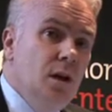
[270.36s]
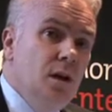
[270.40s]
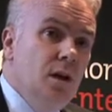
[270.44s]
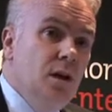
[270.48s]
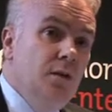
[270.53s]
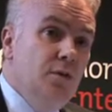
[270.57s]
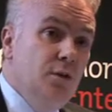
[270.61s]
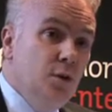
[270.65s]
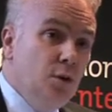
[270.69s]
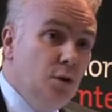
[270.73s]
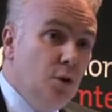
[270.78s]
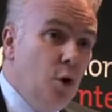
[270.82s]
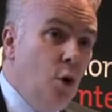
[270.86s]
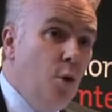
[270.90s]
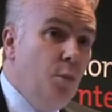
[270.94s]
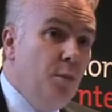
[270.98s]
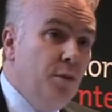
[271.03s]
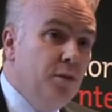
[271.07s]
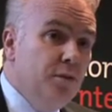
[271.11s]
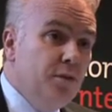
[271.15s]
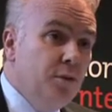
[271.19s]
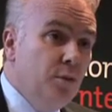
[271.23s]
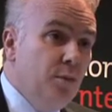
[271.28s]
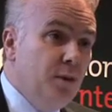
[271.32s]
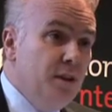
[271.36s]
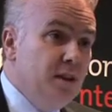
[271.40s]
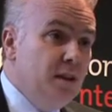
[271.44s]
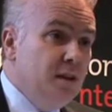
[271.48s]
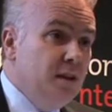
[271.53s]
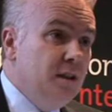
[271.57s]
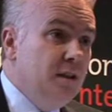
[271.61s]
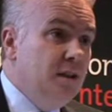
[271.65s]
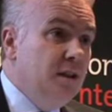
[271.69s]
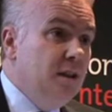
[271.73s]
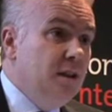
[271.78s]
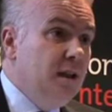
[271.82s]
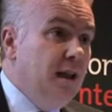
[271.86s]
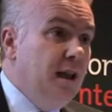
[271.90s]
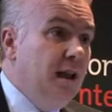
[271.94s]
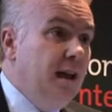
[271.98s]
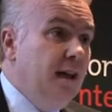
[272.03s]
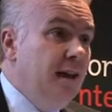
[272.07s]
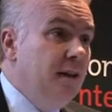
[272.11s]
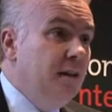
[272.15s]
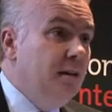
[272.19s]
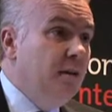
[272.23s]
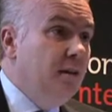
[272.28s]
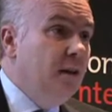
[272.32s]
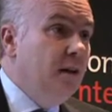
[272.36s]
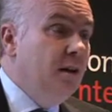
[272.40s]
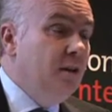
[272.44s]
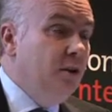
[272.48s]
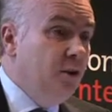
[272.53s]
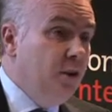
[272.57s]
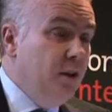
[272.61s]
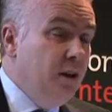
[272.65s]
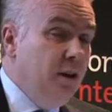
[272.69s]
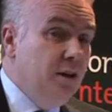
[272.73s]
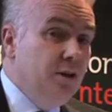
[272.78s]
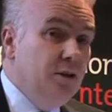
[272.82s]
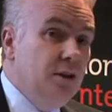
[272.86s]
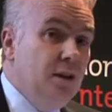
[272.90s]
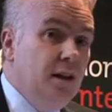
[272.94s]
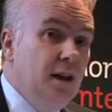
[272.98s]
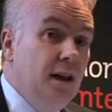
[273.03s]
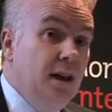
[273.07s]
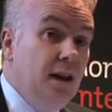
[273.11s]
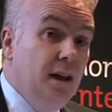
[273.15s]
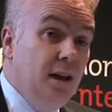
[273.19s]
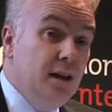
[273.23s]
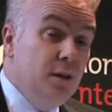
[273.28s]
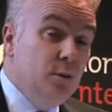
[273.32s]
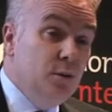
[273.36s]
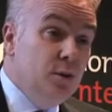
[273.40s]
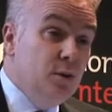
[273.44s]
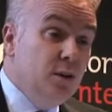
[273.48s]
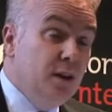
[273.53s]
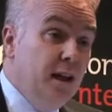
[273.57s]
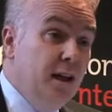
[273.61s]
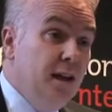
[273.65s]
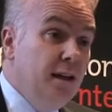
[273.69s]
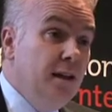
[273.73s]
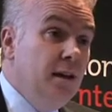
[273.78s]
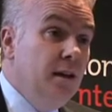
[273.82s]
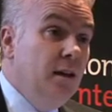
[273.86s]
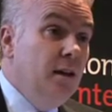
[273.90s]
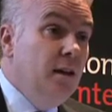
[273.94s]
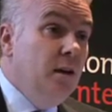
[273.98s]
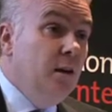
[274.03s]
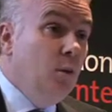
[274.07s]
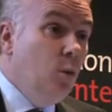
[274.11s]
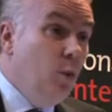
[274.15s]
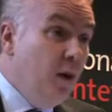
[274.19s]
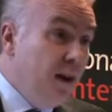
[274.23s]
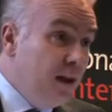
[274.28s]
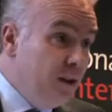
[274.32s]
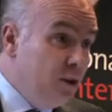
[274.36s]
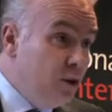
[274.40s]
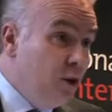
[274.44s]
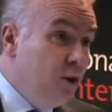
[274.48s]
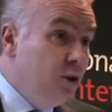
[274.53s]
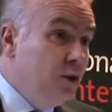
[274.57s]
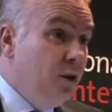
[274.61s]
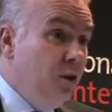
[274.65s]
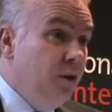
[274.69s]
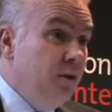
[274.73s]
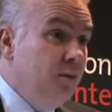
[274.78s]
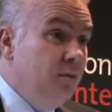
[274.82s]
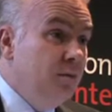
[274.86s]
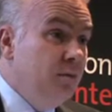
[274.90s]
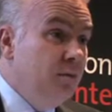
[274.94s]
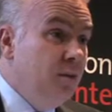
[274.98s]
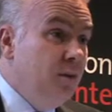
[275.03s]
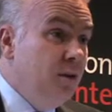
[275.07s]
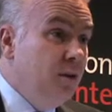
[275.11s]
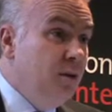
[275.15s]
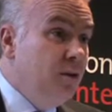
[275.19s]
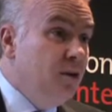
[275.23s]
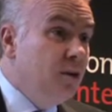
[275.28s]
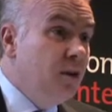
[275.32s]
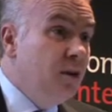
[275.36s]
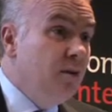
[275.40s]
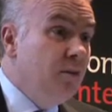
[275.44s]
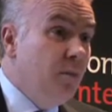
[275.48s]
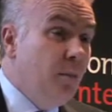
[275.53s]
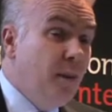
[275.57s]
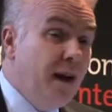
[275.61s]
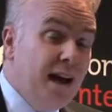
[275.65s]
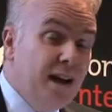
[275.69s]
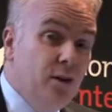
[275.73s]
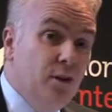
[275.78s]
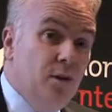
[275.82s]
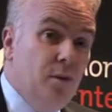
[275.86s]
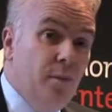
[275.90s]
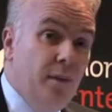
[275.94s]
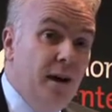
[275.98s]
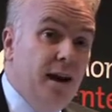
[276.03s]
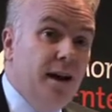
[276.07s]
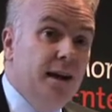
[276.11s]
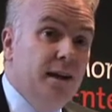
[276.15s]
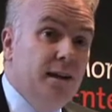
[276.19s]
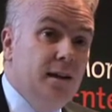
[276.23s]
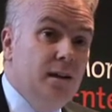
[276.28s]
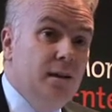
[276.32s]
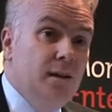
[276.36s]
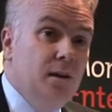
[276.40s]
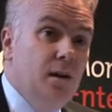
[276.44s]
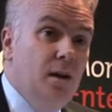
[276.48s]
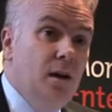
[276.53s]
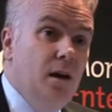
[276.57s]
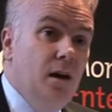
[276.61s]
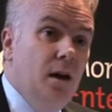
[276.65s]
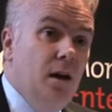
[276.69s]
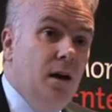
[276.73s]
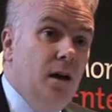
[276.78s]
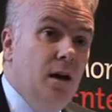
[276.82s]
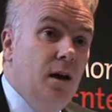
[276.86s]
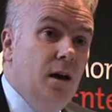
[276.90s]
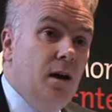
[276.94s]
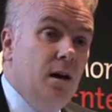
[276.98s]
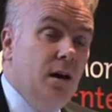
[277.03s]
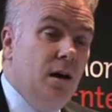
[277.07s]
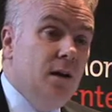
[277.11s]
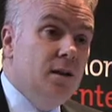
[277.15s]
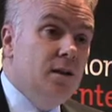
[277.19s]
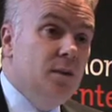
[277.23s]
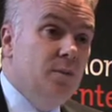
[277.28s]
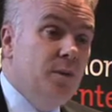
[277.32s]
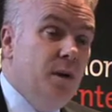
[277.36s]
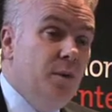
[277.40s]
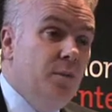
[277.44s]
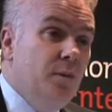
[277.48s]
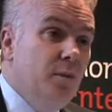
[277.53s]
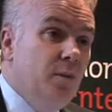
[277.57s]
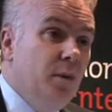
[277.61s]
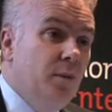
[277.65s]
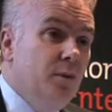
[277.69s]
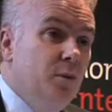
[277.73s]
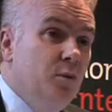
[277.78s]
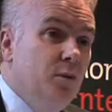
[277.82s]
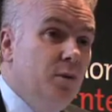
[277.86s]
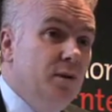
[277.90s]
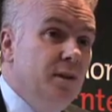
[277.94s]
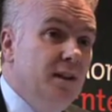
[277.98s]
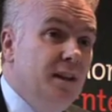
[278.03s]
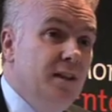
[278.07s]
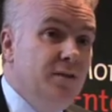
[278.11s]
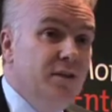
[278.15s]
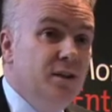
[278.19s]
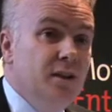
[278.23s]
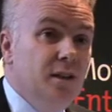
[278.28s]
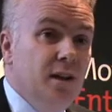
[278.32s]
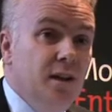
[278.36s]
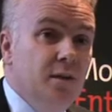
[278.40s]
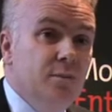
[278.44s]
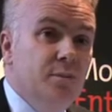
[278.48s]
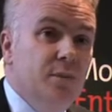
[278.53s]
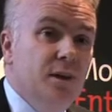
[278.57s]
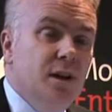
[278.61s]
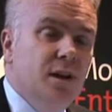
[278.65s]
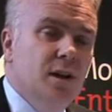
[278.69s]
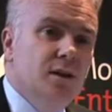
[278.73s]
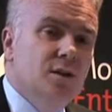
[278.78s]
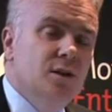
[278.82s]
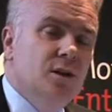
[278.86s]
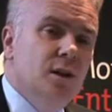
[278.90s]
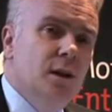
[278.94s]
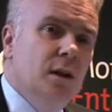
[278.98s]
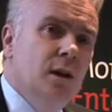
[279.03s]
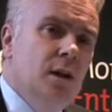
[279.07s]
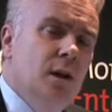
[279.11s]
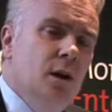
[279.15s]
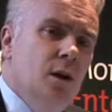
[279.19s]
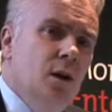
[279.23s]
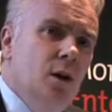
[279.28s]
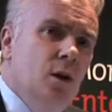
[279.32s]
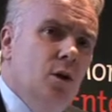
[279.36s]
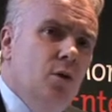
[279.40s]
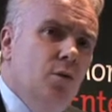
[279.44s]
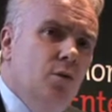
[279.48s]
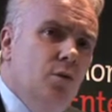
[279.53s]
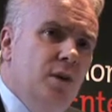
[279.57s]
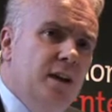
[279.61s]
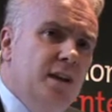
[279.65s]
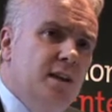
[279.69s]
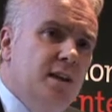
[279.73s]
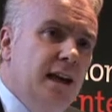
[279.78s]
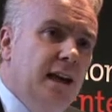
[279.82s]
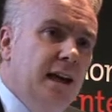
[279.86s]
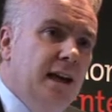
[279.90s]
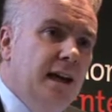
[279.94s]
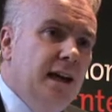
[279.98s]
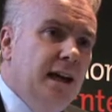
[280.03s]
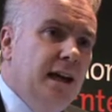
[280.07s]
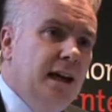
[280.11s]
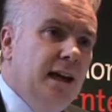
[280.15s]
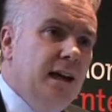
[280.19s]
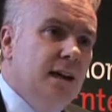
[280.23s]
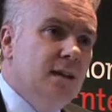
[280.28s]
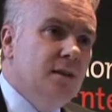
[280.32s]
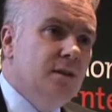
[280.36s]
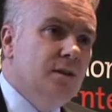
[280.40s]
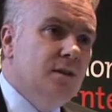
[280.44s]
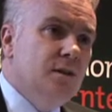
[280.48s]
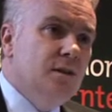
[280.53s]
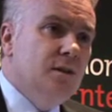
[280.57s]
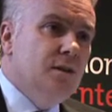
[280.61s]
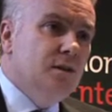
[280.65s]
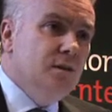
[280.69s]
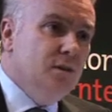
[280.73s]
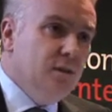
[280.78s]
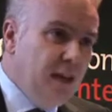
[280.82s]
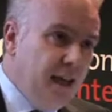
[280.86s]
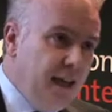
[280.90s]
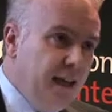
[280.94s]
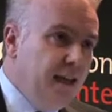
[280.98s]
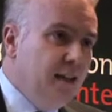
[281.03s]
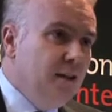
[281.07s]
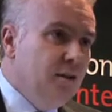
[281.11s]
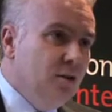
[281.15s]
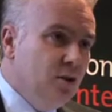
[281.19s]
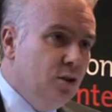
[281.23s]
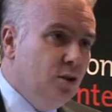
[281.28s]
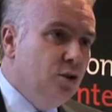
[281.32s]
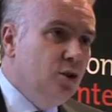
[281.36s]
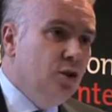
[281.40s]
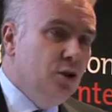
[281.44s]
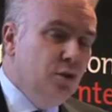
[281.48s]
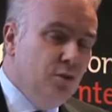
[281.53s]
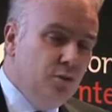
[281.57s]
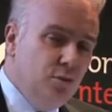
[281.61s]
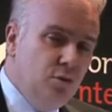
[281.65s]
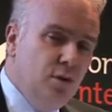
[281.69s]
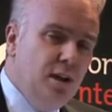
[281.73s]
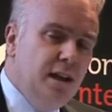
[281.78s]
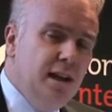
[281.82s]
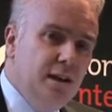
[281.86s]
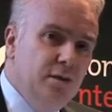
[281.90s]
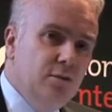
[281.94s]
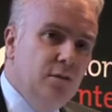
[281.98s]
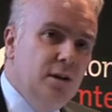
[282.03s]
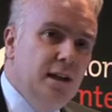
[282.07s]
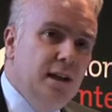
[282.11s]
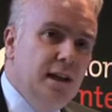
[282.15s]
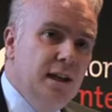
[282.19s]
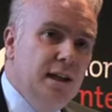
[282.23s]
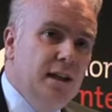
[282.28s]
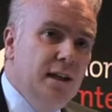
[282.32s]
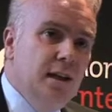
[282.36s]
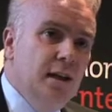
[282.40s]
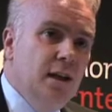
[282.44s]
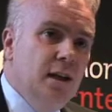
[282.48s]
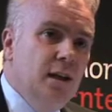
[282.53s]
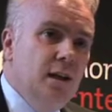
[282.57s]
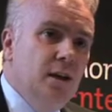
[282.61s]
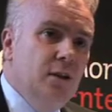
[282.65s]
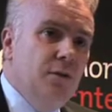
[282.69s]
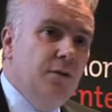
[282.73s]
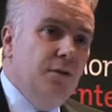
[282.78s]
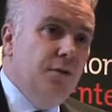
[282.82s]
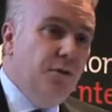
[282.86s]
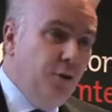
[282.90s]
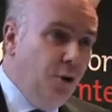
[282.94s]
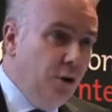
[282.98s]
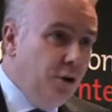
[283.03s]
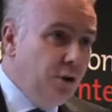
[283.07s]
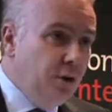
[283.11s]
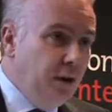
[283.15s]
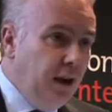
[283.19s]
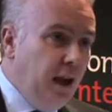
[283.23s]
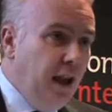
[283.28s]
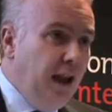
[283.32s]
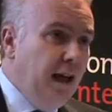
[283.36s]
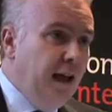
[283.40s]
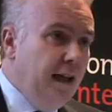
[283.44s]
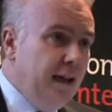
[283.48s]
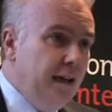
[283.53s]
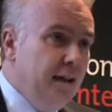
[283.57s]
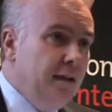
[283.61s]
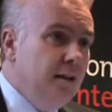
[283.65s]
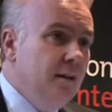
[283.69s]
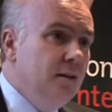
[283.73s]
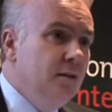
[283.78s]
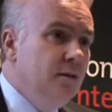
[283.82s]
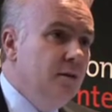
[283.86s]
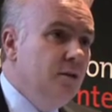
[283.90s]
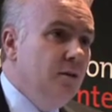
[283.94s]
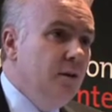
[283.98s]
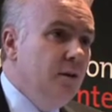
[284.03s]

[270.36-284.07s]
if you're open for business today and you're here today, I would say, well done to you. You deserve a pat on the back. And lots of people probably wouldn't give it to you, because retailing has taken such a really front line